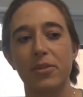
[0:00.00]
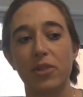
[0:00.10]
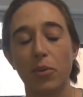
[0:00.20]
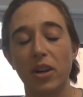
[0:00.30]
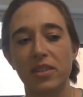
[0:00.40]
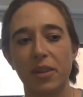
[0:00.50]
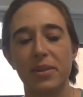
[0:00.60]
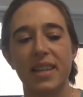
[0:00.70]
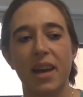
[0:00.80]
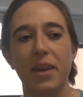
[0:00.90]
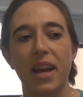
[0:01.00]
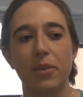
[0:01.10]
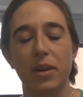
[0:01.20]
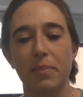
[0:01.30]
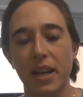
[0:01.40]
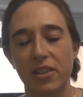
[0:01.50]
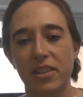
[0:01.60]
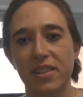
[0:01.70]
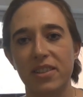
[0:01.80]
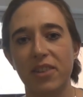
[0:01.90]
So whilst I was there, we had one
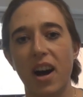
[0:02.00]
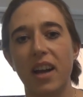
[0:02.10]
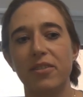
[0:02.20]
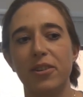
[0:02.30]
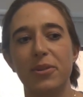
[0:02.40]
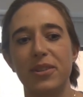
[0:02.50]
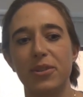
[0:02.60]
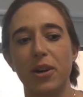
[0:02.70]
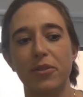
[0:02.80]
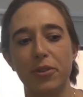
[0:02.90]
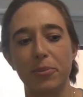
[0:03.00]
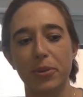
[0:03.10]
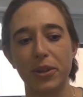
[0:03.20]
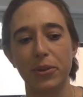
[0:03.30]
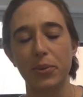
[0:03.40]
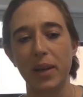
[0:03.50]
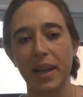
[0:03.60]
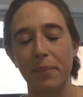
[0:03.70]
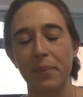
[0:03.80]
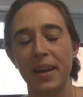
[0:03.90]
patient survive who was a 12-year-old boy called
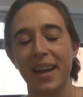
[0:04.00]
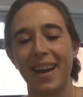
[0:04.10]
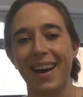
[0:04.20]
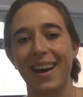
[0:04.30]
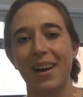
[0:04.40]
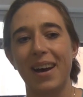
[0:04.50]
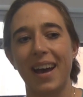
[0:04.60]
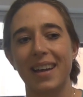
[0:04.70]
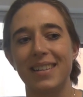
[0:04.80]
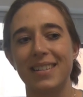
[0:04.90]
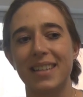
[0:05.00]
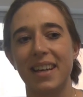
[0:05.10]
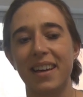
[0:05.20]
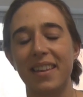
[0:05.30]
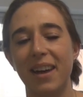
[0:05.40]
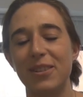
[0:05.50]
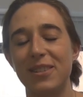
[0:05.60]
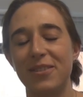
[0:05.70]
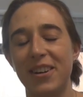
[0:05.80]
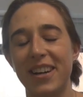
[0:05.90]
William, and that
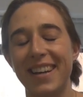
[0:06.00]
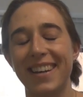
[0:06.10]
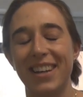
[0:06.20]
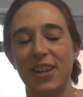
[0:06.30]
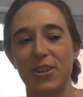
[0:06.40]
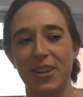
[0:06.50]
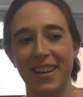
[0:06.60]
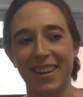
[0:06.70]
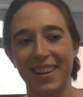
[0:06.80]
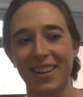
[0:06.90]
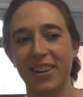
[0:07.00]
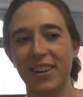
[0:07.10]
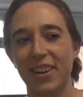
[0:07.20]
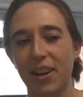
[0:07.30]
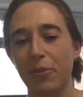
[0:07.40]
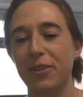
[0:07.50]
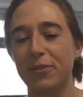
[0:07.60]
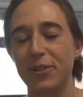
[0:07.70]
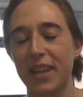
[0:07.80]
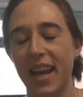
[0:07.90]
was a
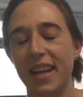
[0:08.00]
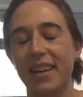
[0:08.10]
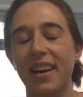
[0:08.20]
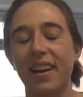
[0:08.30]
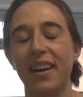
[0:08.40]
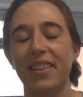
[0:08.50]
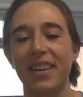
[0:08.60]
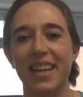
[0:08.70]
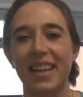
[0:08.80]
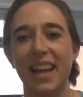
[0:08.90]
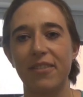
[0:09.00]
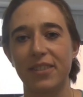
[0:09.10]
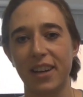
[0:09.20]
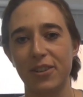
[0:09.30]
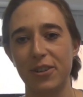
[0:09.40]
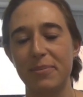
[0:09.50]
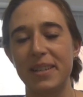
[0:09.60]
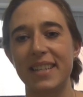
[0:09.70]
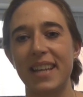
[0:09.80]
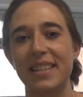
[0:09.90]
wonderful day that he left our
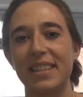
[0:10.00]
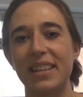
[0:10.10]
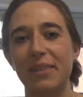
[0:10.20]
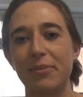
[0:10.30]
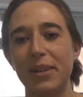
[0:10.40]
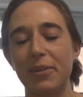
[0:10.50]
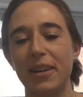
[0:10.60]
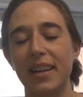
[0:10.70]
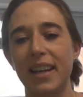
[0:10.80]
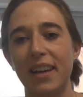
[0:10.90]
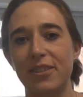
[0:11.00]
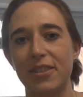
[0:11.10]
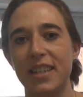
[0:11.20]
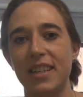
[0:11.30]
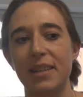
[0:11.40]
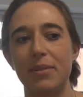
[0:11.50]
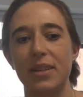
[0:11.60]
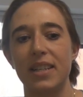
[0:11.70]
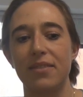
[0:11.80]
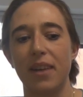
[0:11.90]
treatment centre and we were allowed to return him
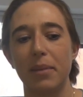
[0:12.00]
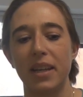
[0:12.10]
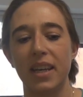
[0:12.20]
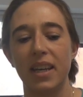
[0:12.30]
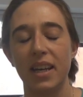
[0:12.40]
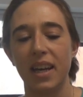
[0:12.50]
to his family.